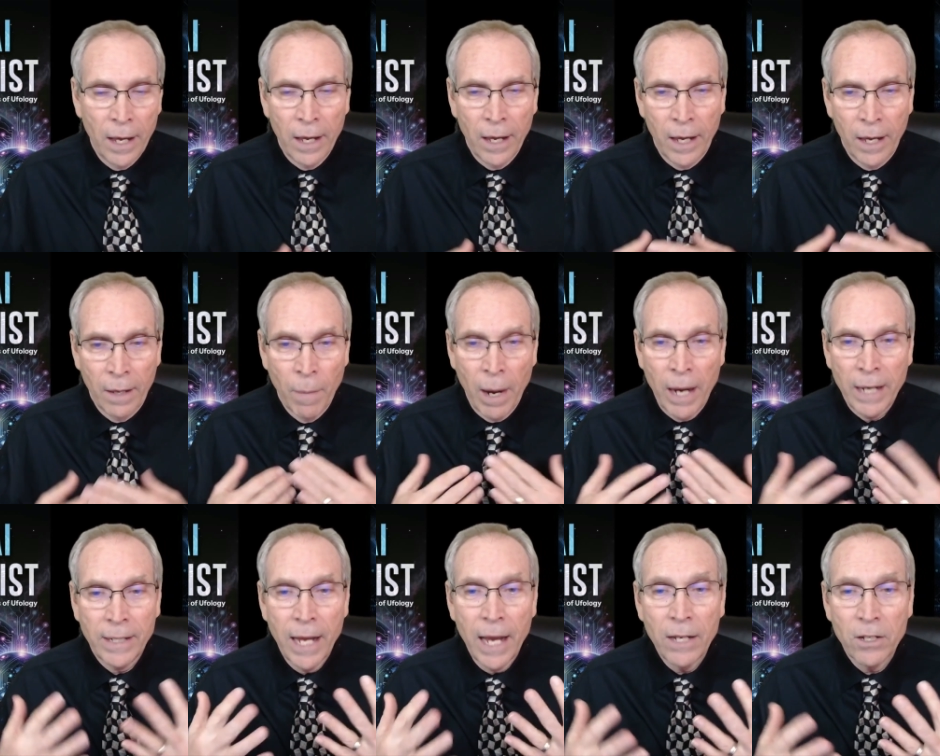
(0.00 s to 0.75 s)
in my
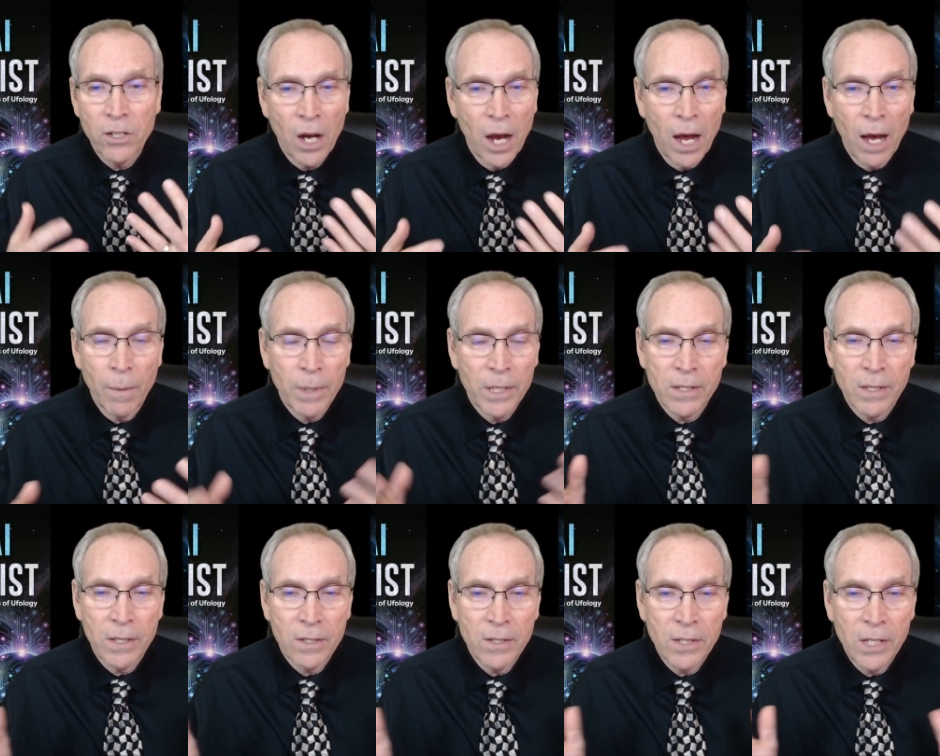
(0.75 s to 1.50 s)
day job as
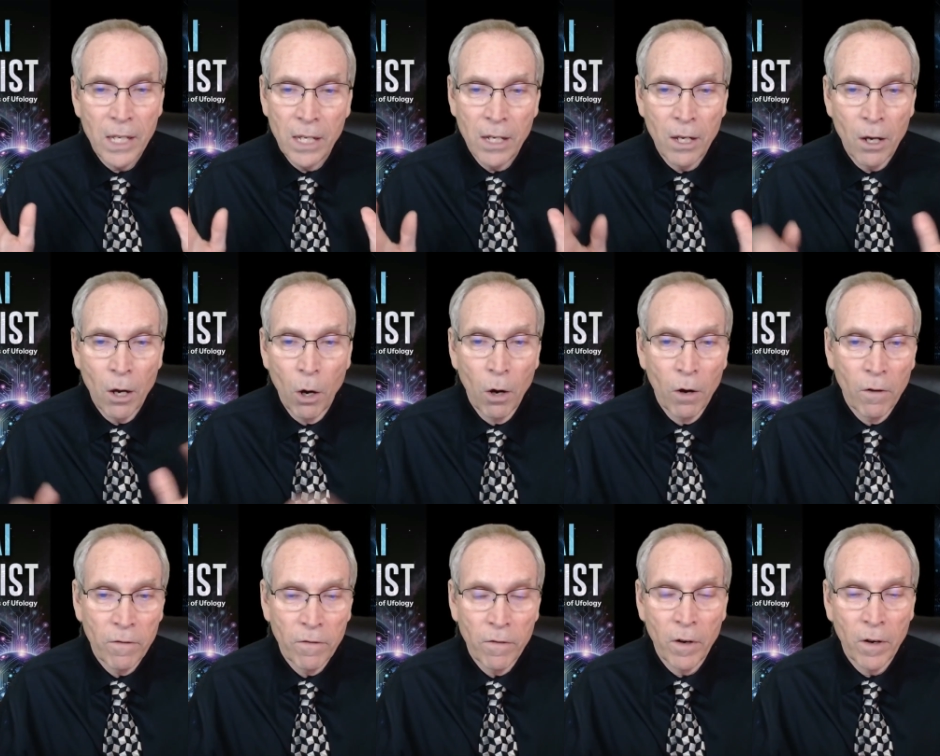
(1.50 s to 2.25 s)
the CEO
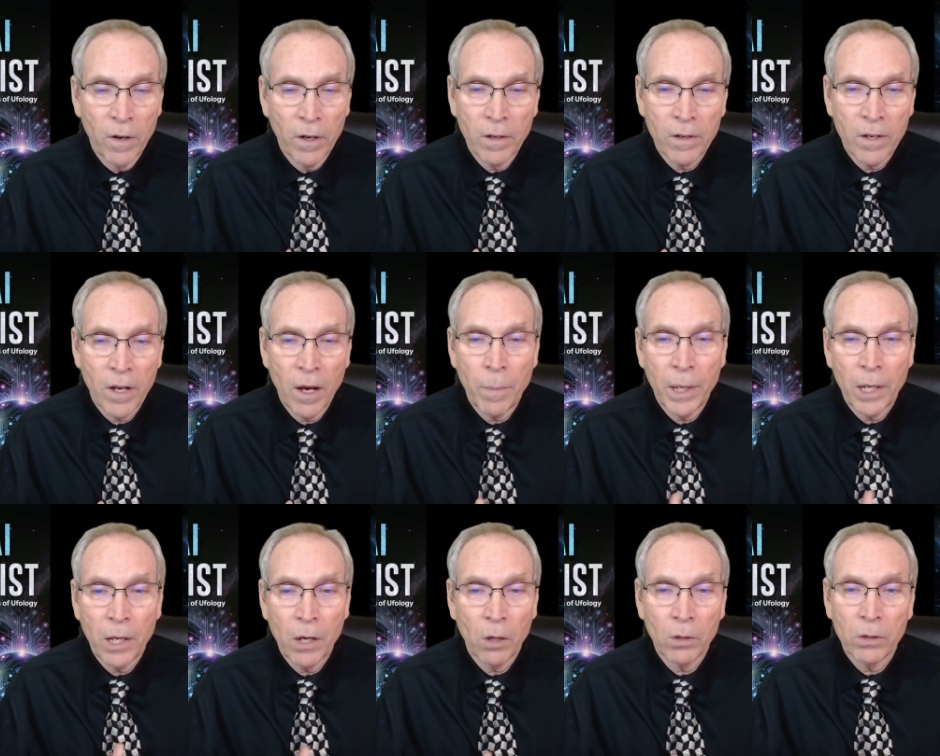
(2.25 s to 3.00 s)
of a
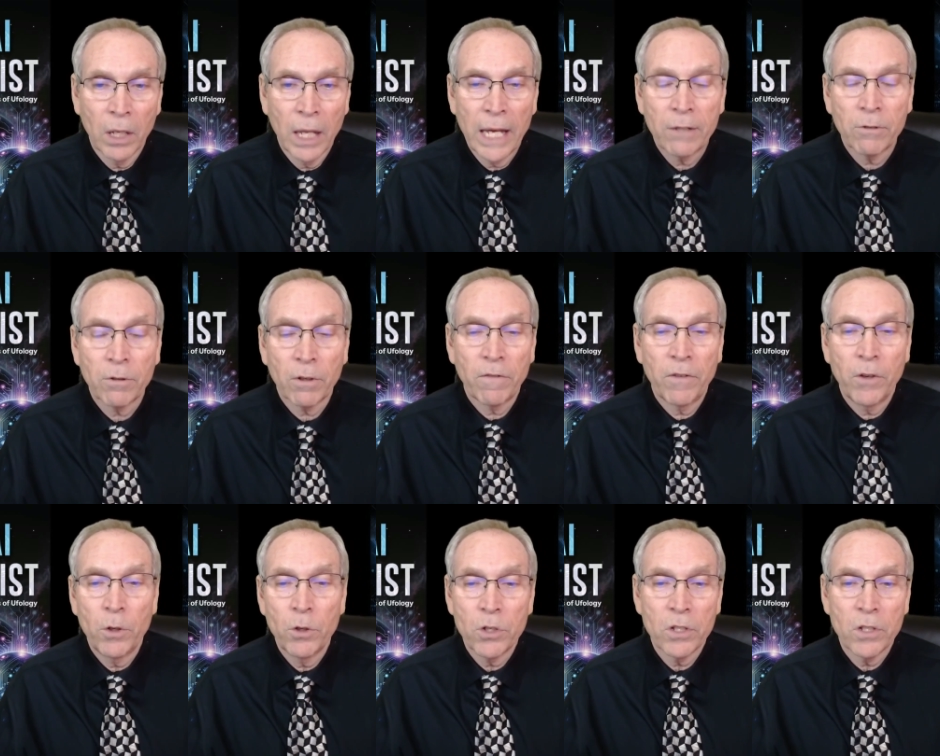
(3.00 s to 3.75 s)
company called Electric
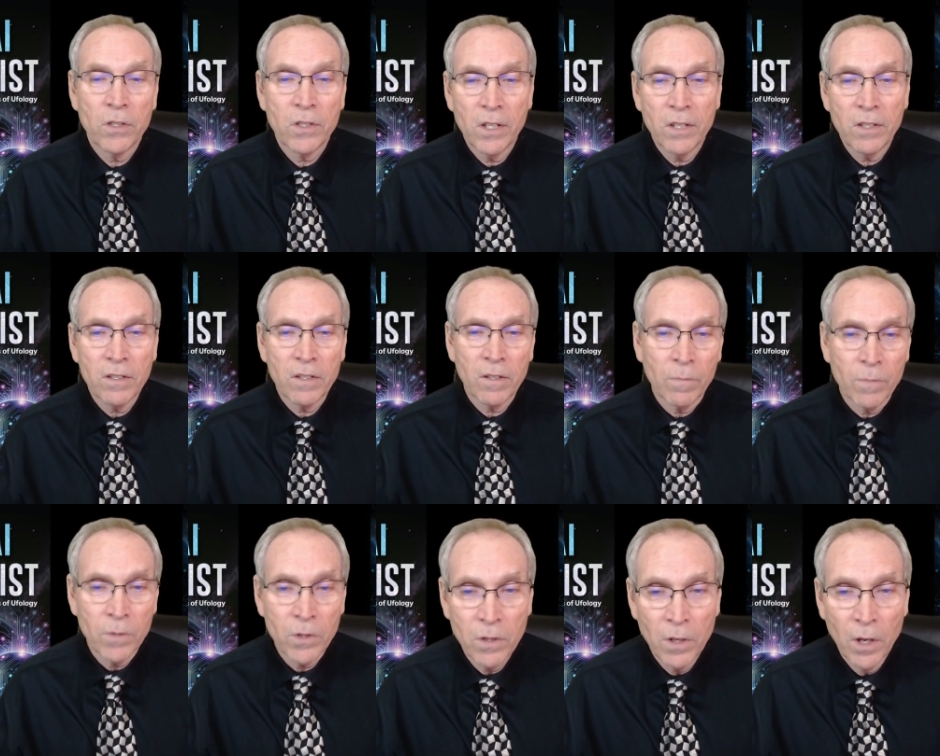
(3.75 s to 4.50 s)
Fusion
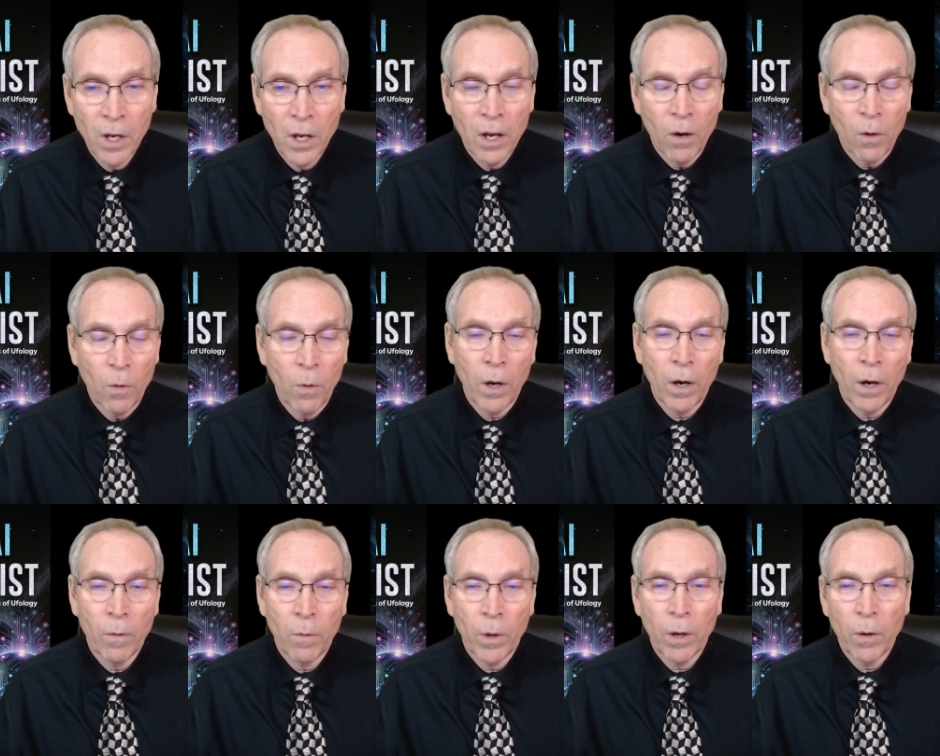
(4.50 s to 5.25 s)
Systems,
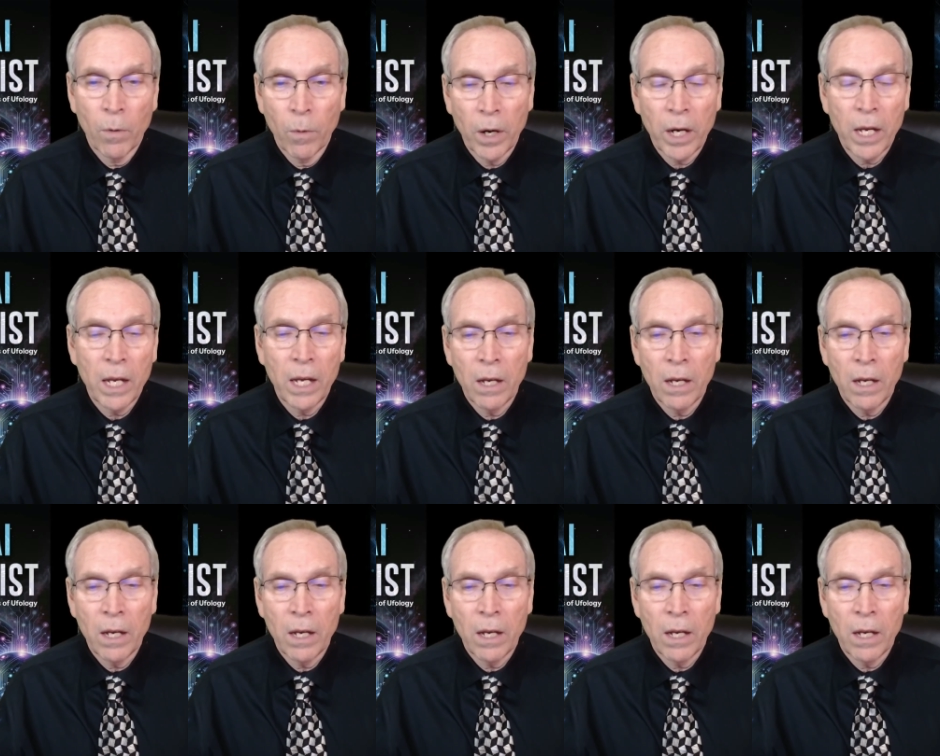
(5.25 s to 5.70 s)
where we're working